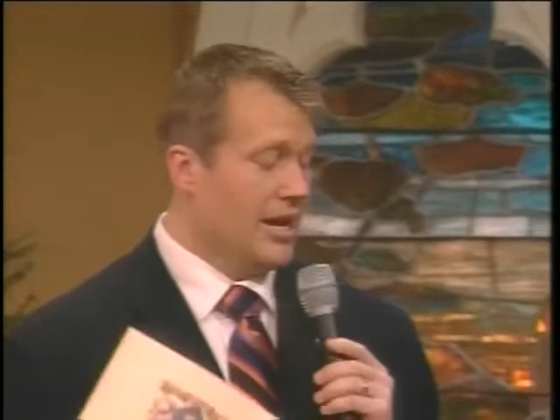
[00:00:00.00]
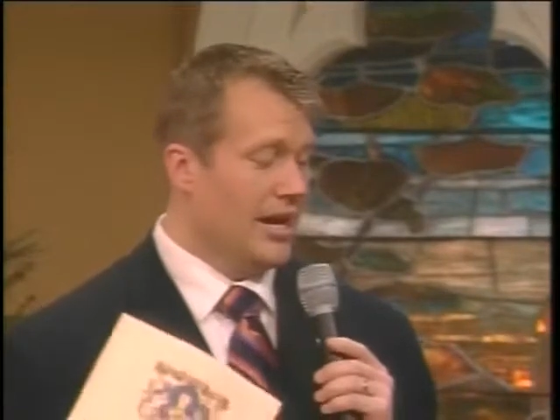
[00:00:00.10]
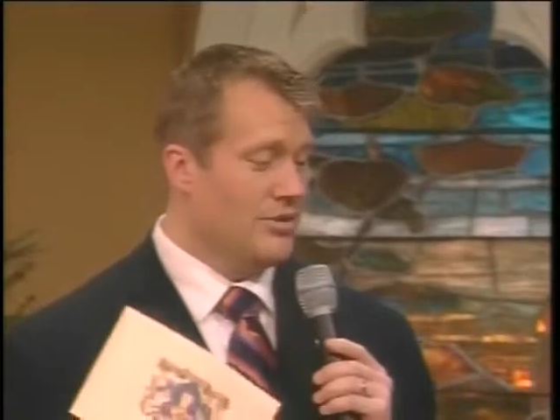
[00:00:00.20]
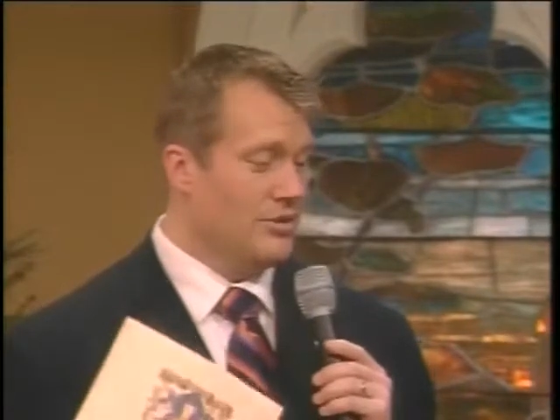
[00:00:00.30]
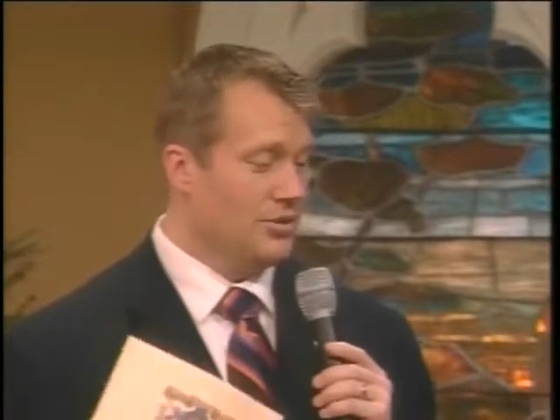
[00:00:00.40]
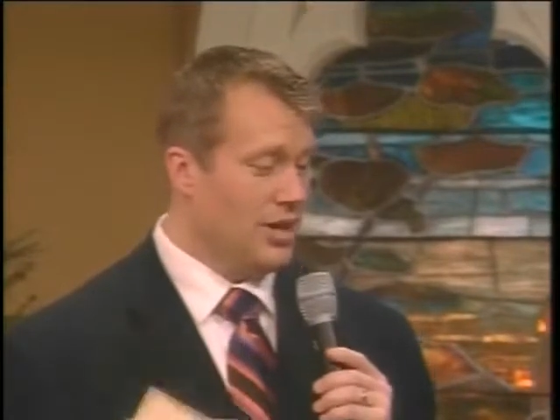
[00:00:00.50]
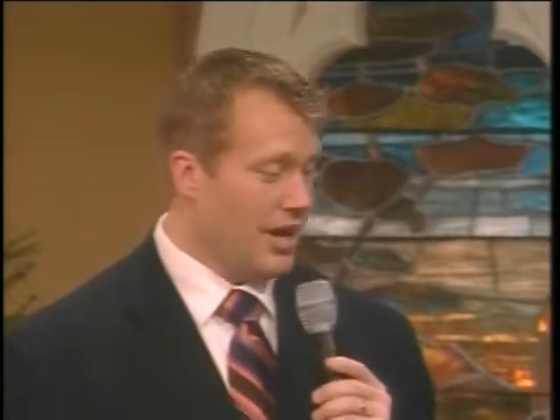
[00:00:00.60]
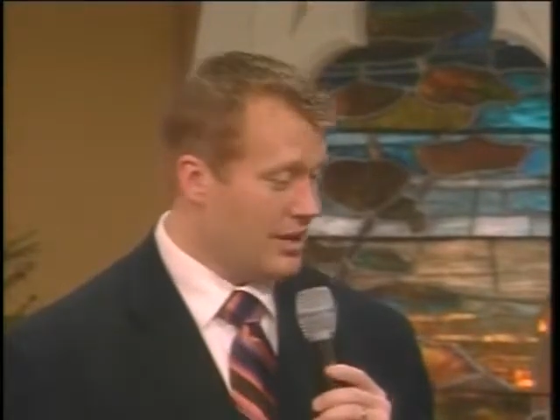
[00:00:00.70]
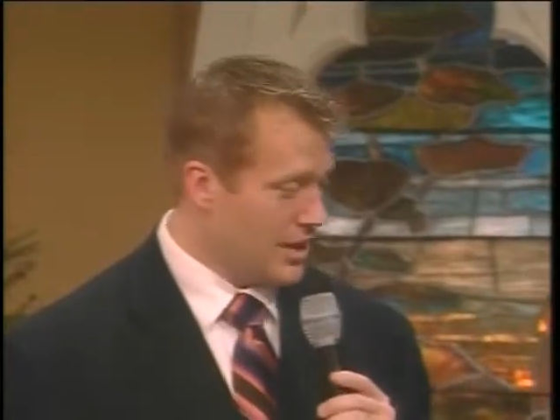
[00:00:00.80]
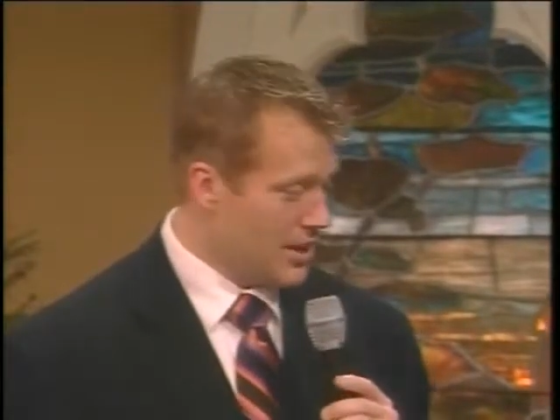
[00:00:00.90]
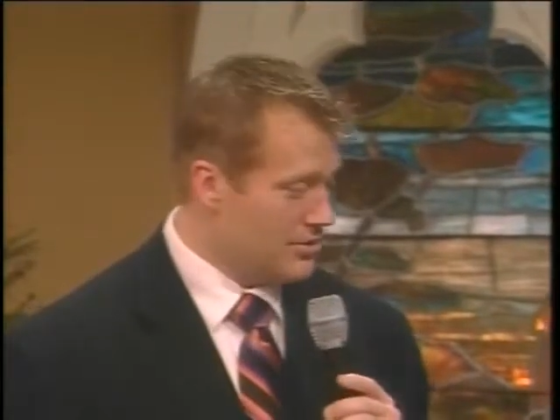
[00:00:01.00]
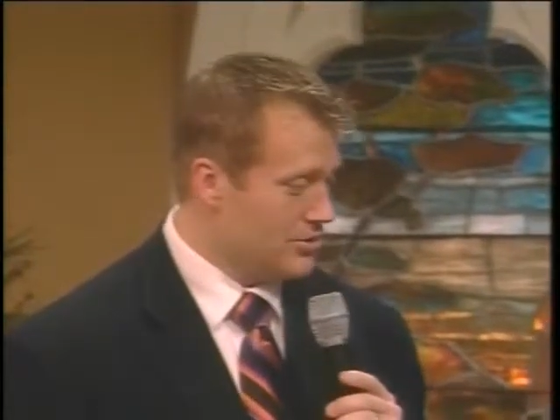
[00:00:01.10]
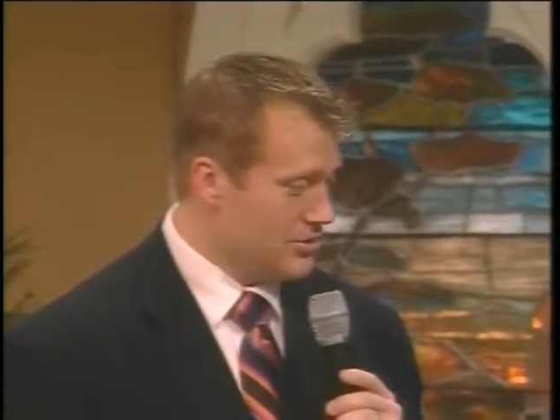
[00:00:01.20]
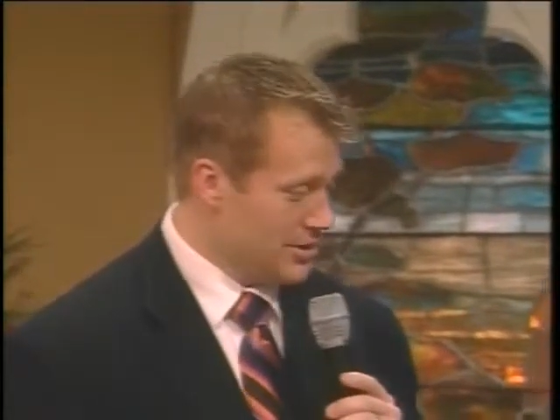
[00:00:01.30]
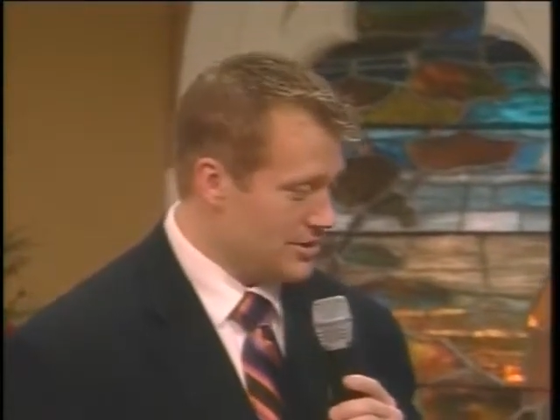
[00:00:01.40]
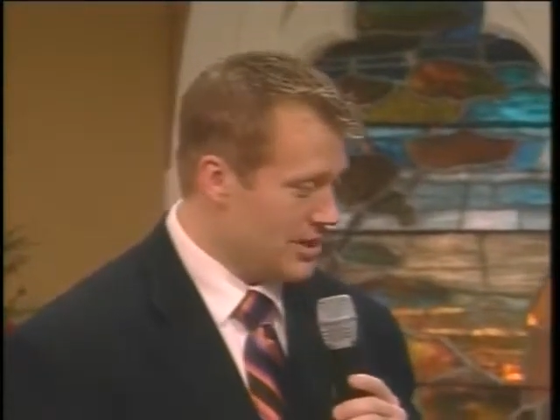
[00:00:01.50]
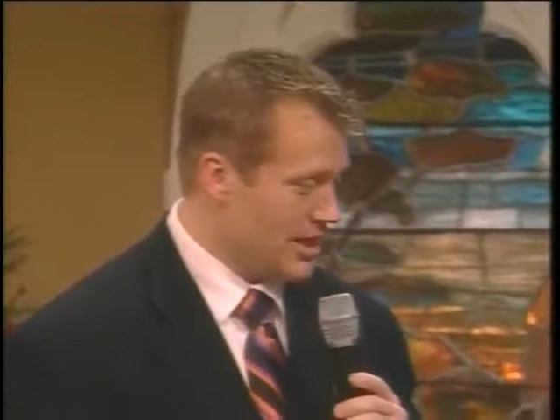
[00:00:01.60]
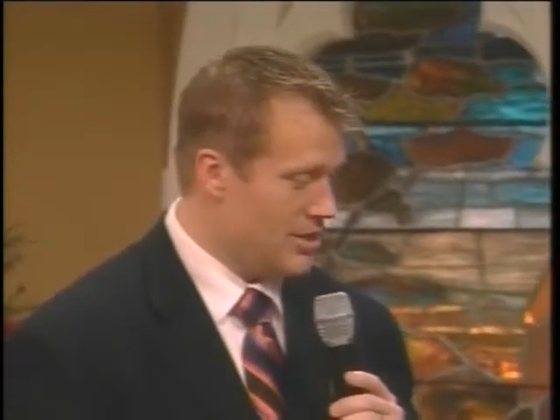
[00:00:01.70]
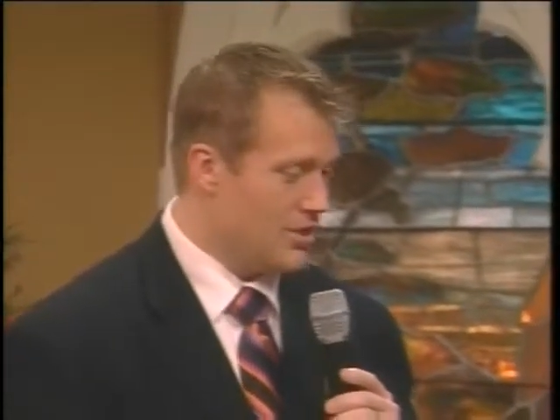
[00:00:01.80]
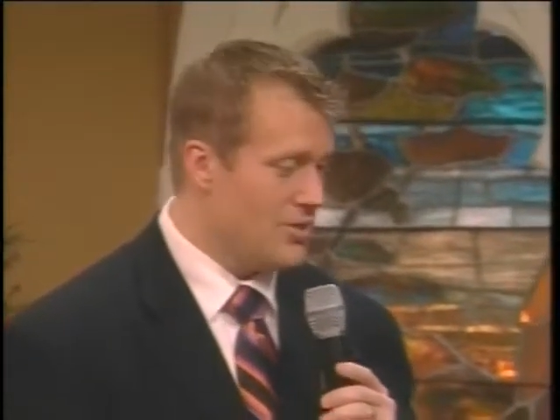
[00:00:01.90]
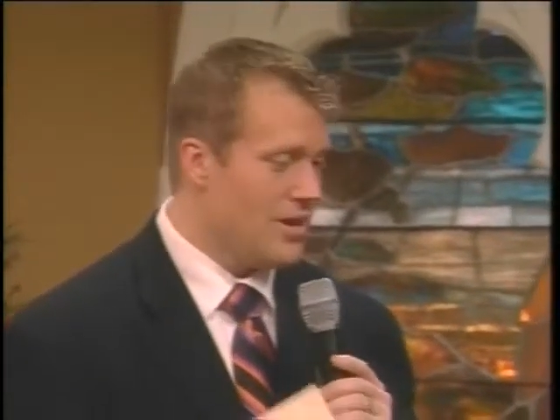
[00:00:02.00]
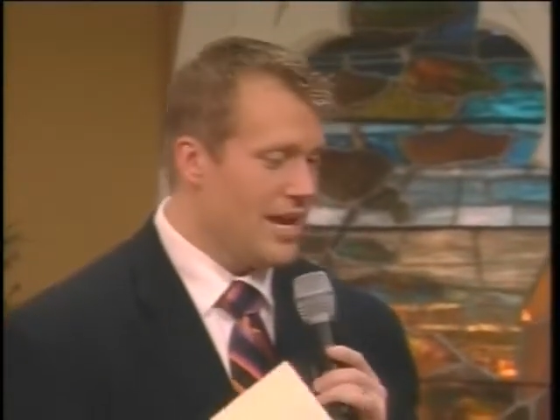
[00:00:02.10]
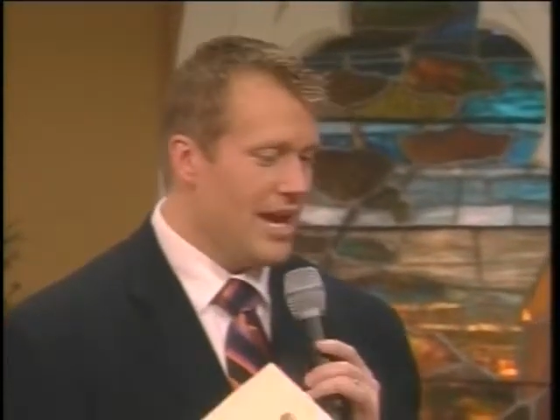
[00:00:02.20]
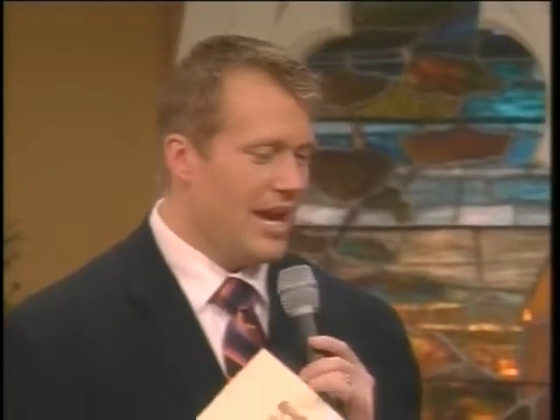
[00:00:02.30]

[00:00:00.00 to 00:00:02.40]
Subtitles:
I do a lot of concerts just like you.